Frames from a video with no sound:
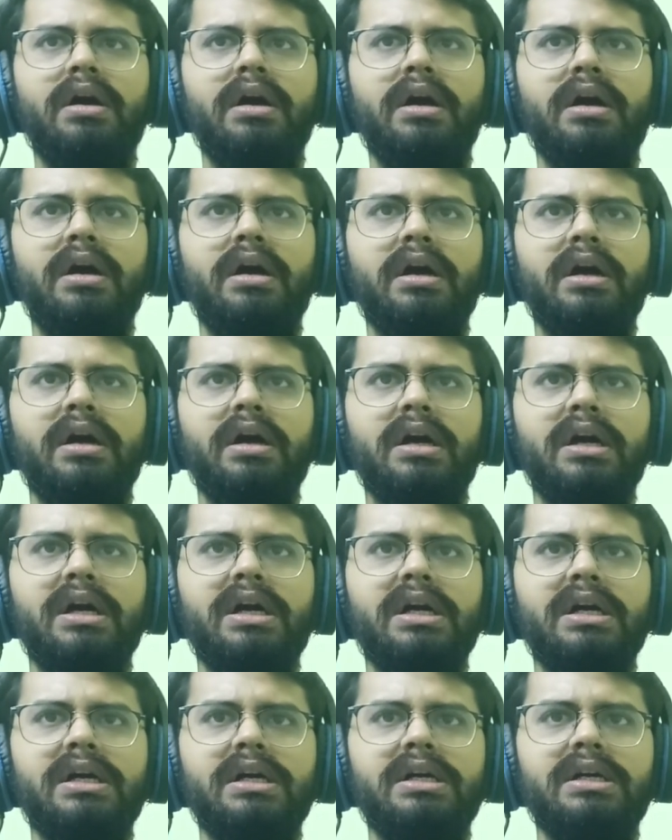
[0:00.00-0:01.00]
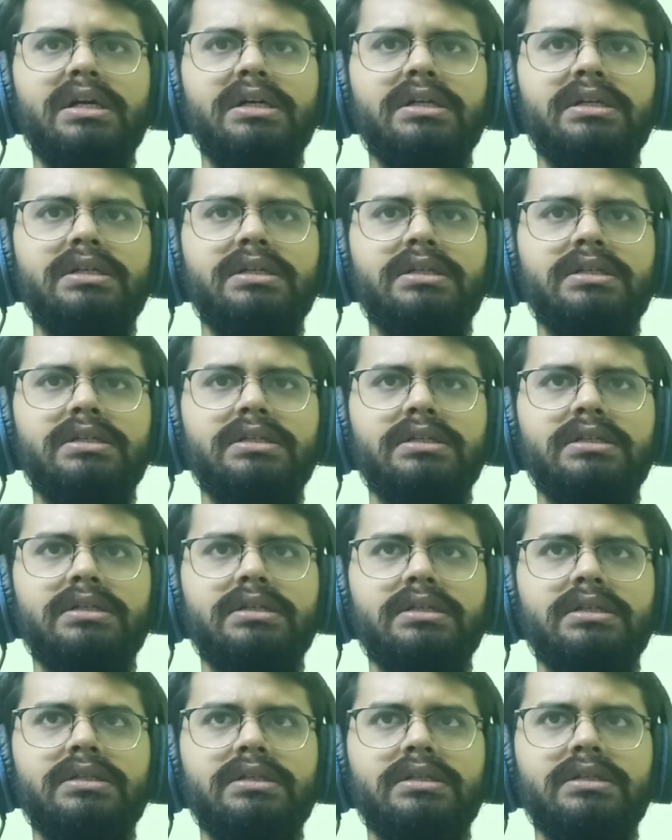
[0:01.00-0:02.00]

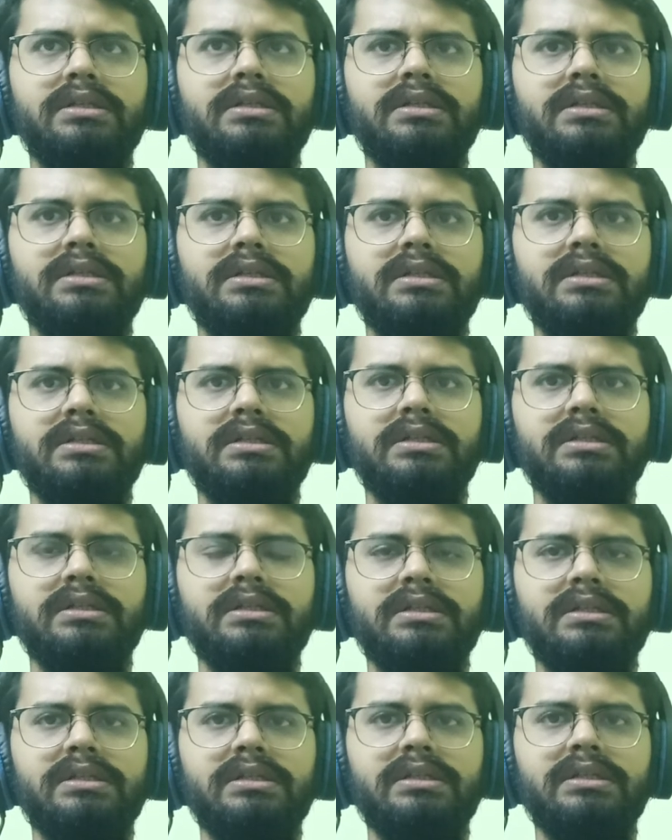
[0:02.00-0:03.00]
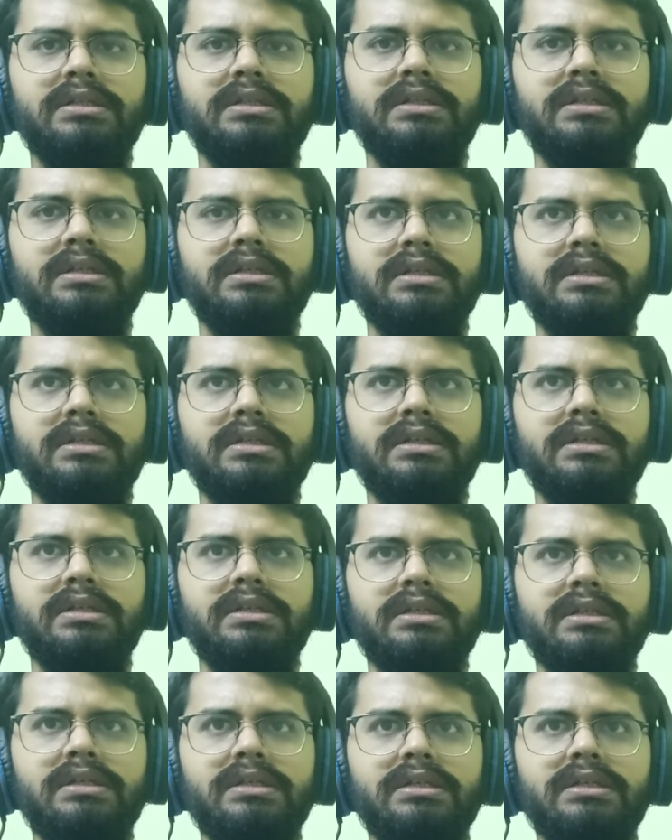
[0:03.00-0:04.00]

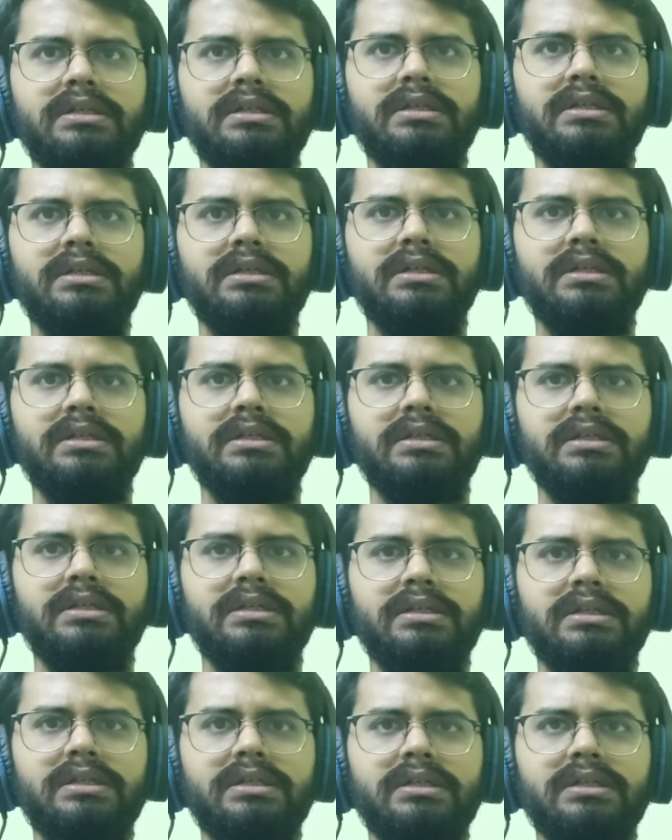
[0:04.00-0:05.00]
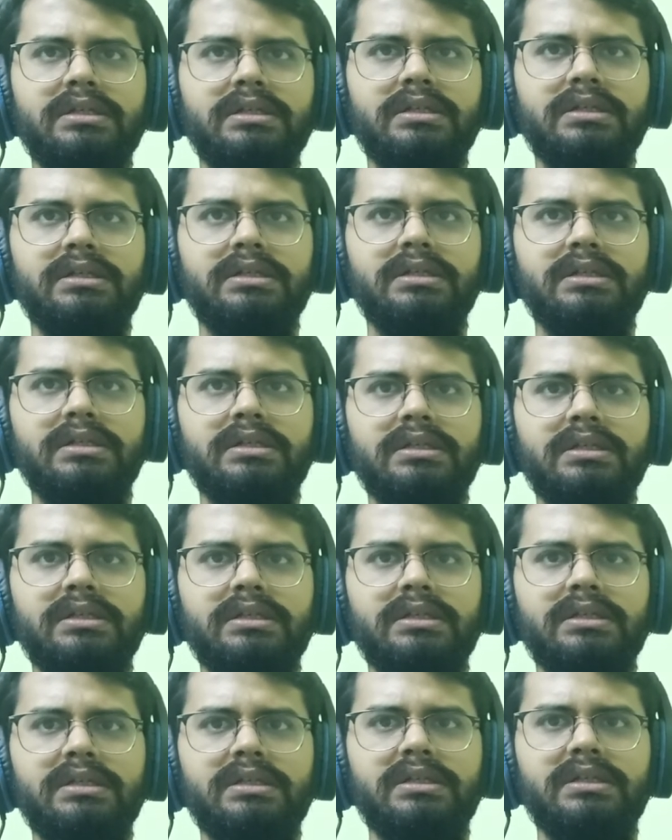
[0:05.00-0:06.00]

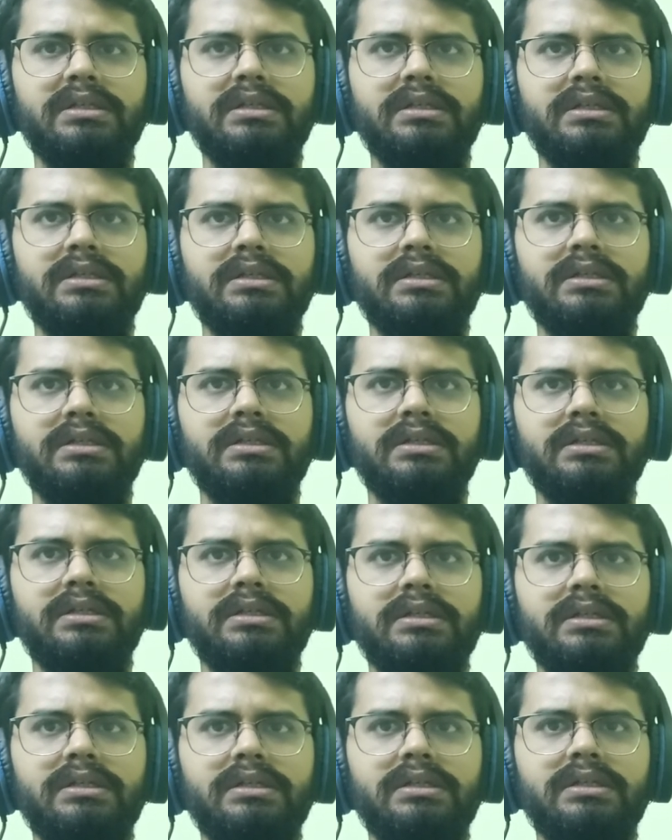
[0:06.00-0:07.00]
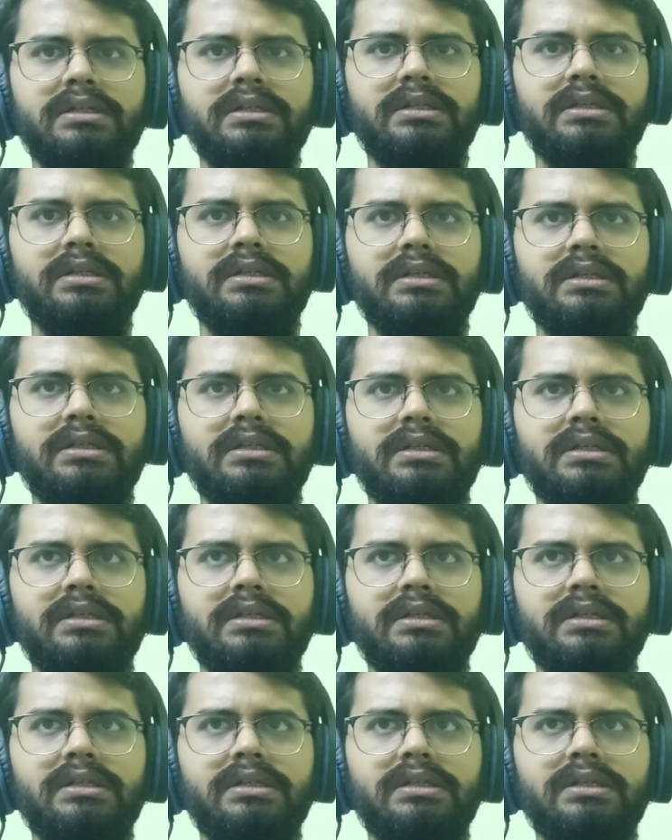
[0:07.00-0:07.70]
No one is speaking in this clip.